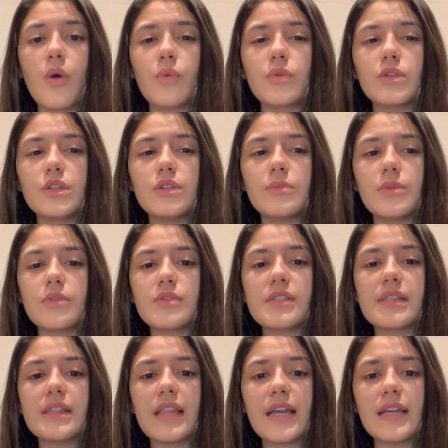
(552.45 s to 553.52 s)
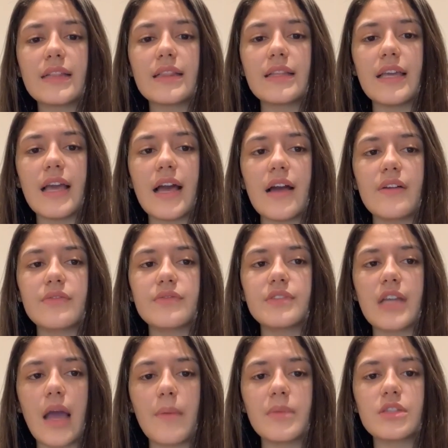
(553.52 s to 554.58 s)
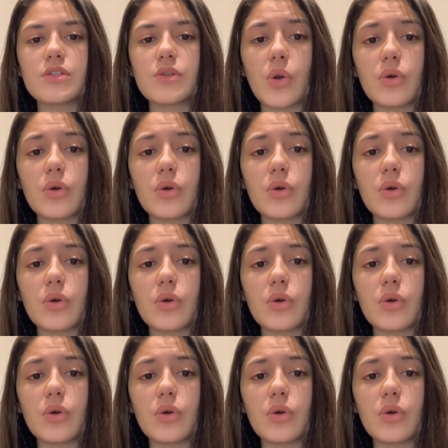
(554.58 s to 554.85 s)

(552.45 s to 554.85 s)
will most likely have damaged